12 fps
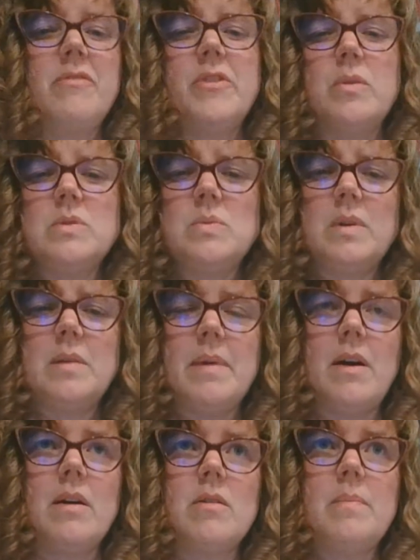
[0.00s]
There was one
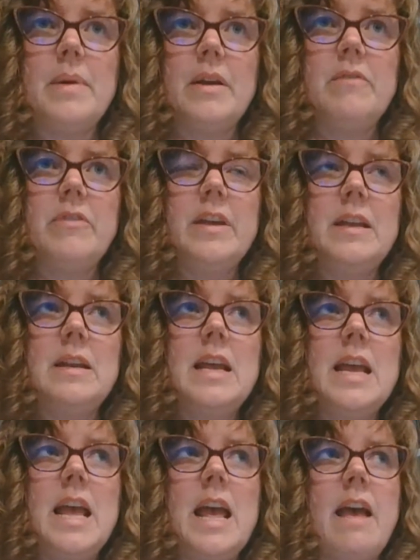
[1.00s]
about Huckleberry Finn,
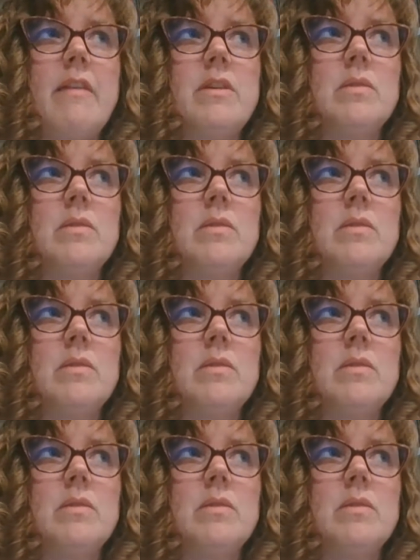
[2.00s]
and